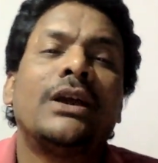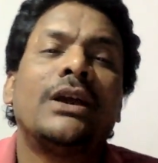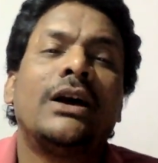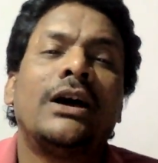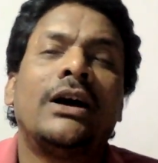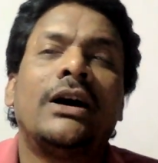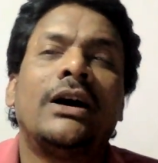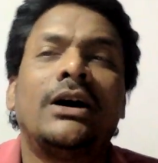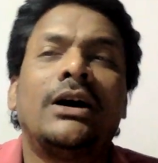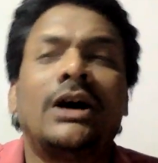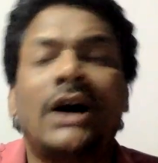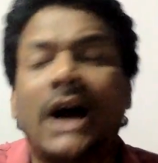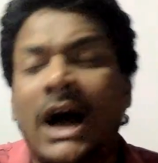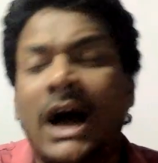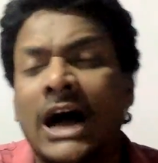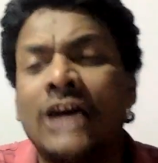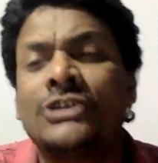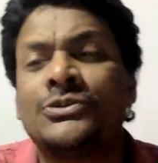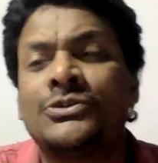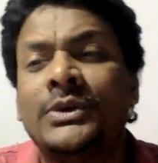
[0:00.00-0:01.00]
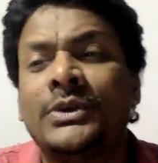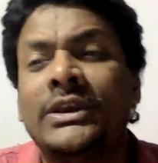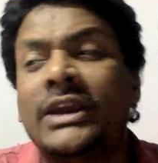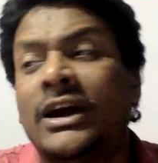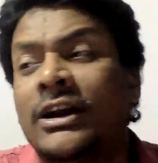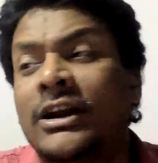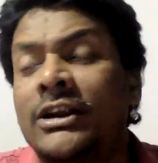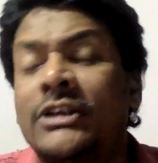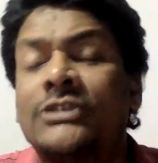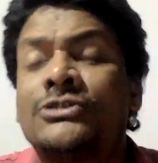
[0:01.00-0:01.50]
Uh, as we
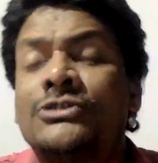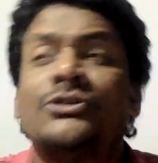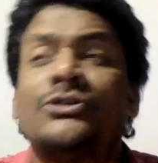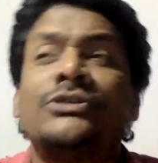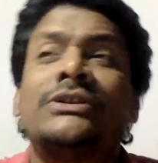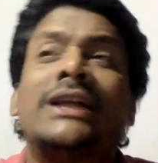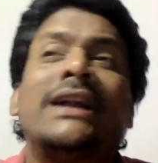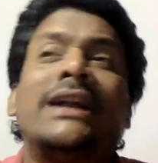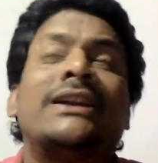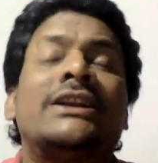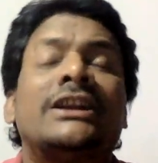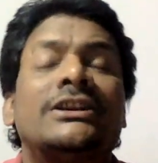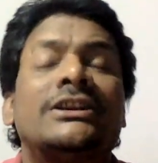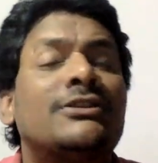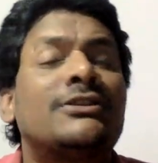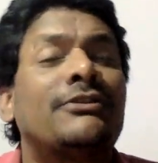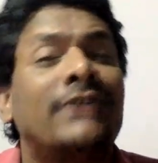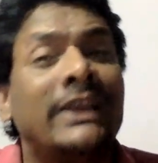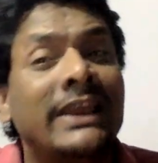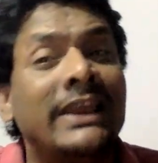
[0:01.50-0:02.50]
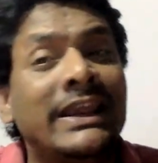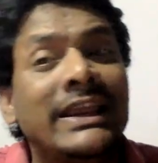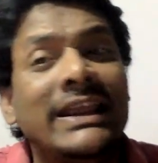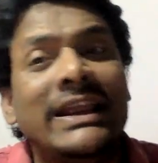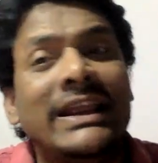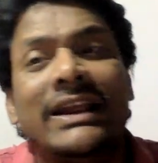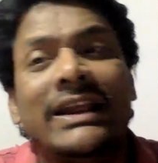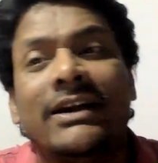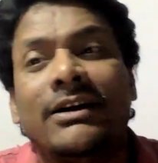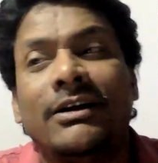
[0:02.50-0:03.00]
understood that it's a
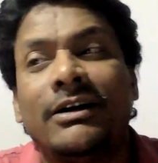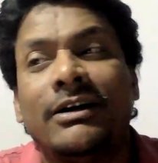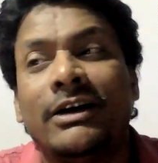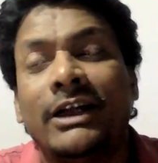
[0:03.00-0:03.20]
very